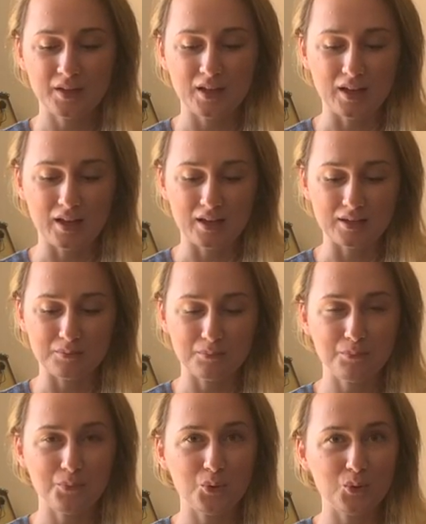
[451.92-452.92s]
and
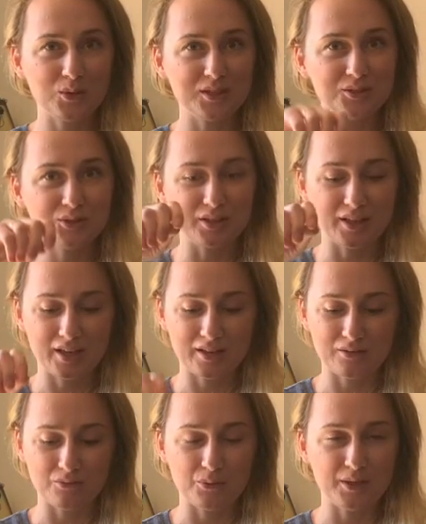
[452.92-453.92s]
pull it
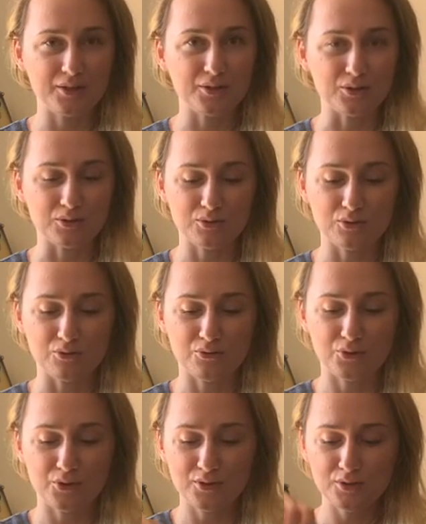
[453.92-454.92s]
together with you. So
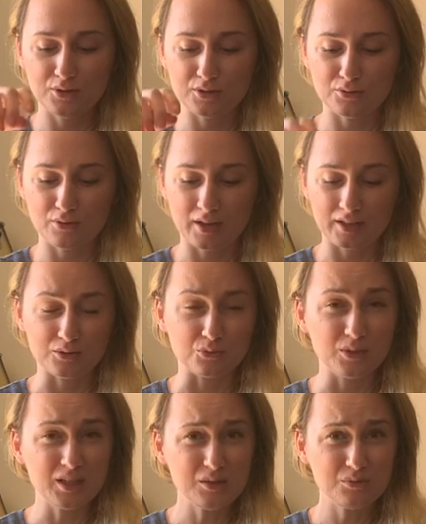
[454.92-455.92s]
first you're trying it
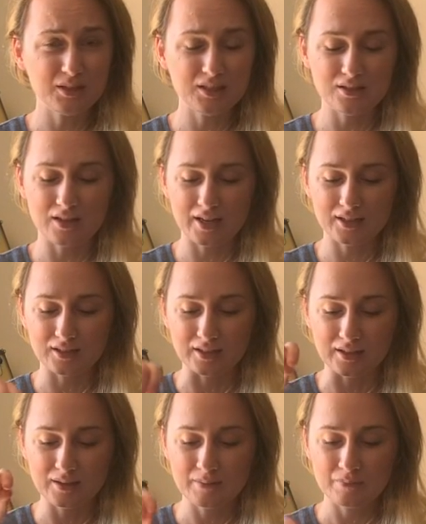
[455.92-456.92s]
really
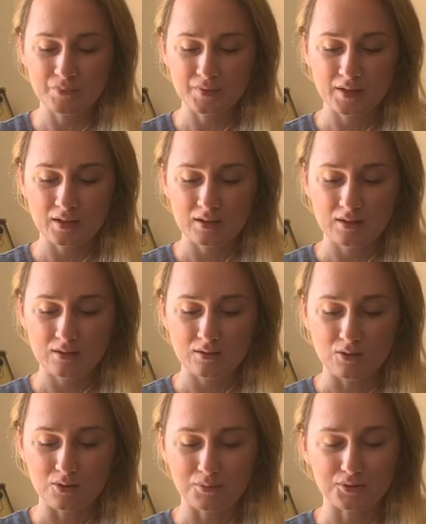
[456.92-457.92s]
lightly,
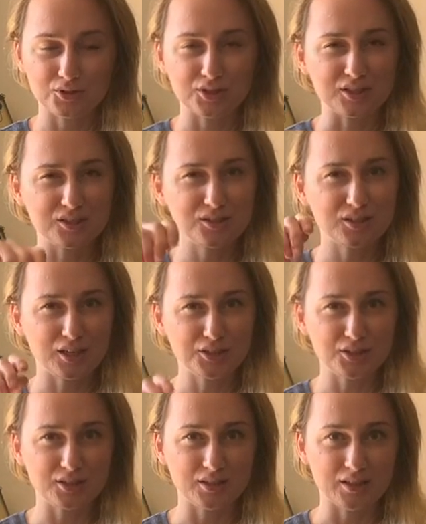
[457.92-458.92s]
almost just
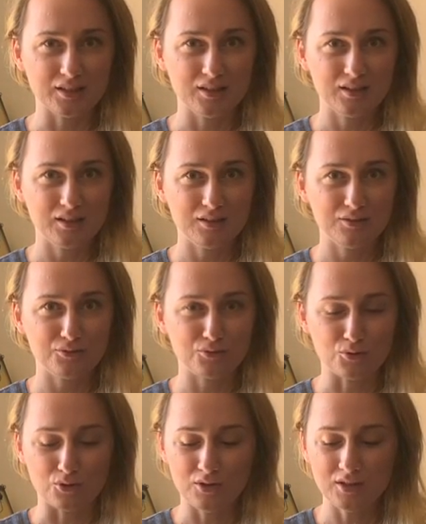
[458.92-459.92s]
touching the
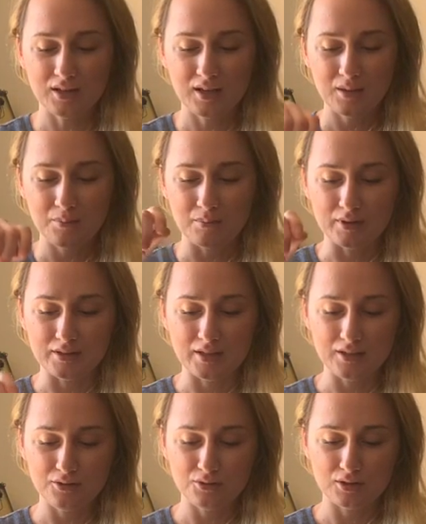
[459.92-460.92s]
frog, but
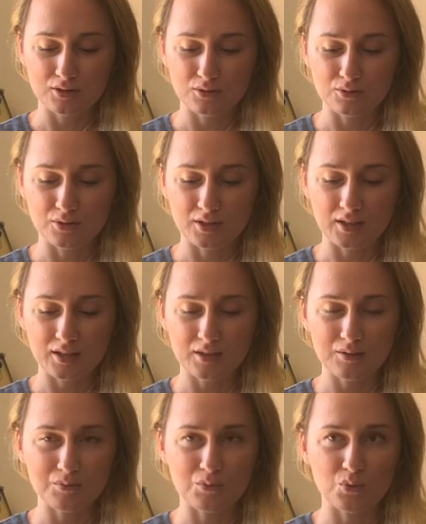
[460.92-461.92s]
then you're doing
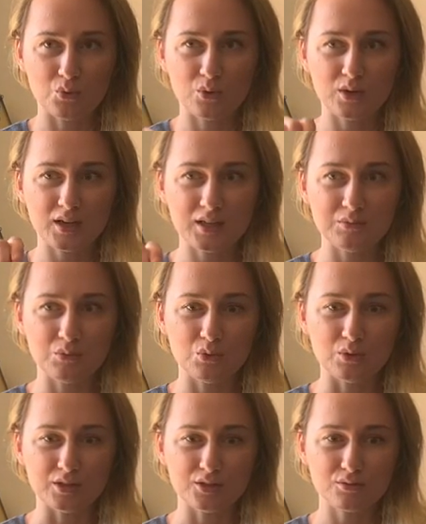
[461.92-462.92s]
more and
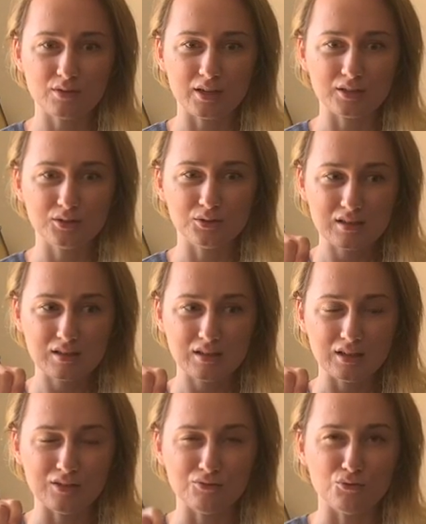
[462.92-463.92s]
more, trying to
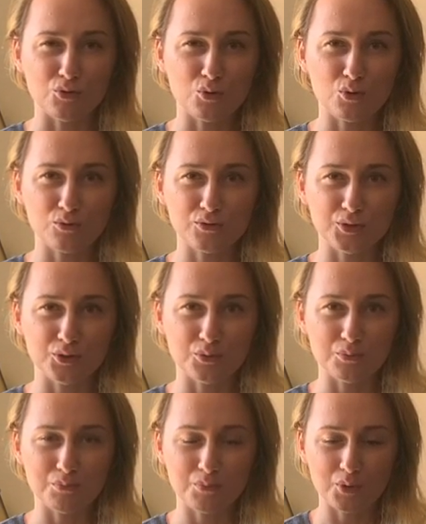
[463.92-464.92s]
involve your
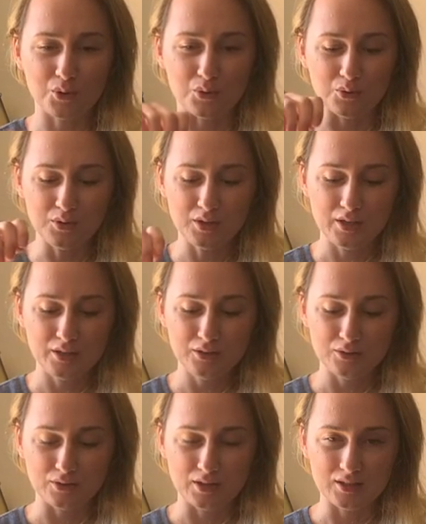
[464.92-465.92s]
bow
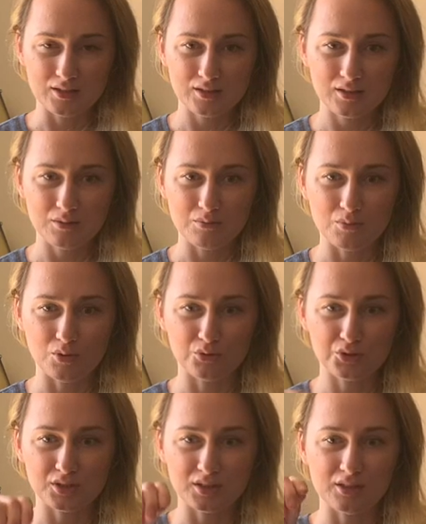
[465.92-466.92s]
to this
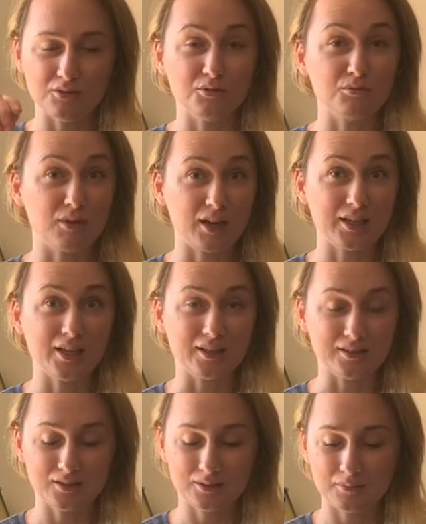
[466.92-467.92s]
motion in your right
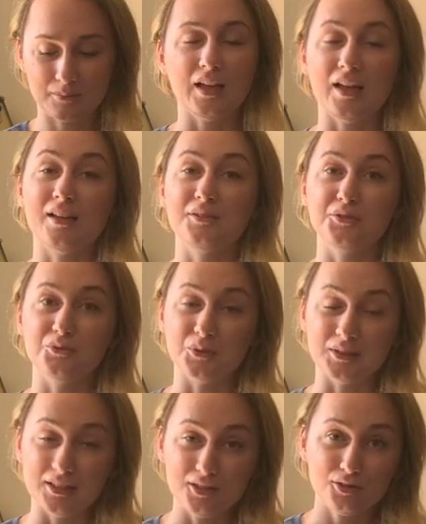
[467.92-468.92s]
hand. And you will
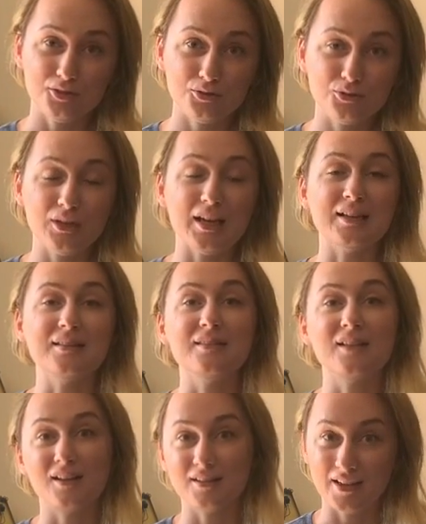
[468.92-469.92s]
need to do
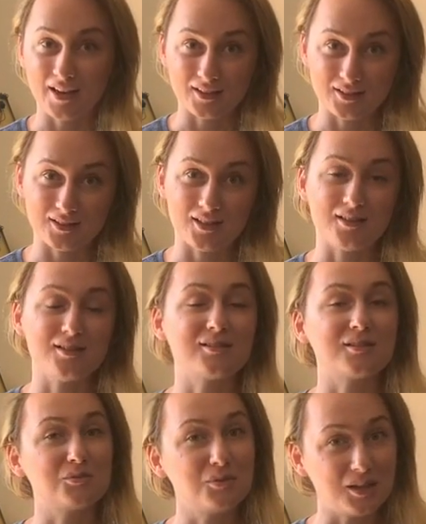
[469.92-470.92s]
another exercises
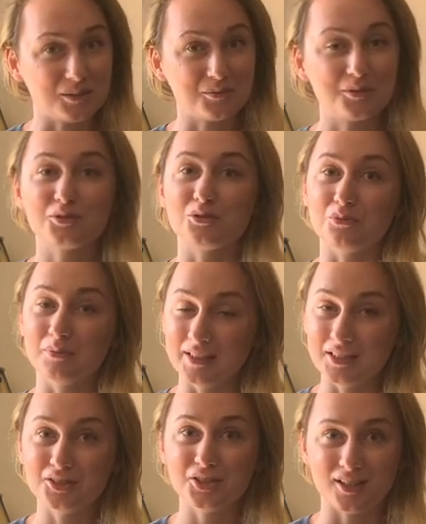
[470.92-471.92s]
as well, so
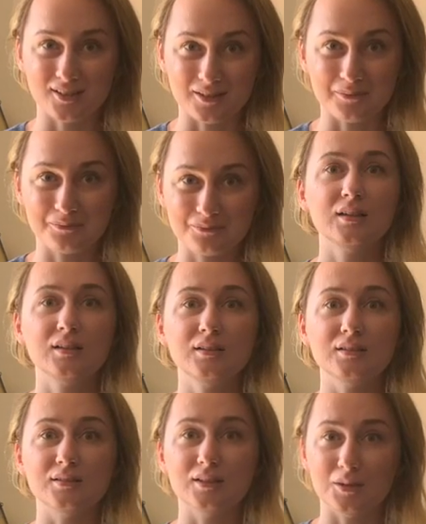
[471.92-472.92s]
please check them.
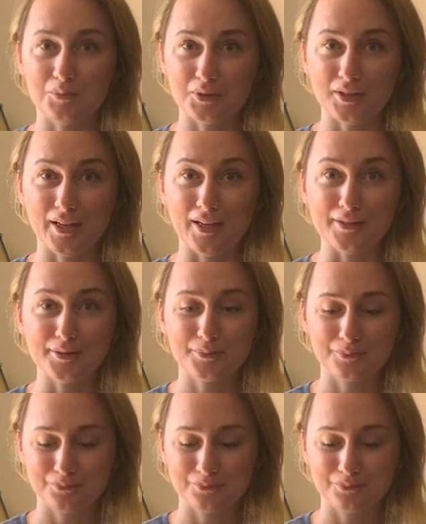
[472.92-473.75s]
Number 8,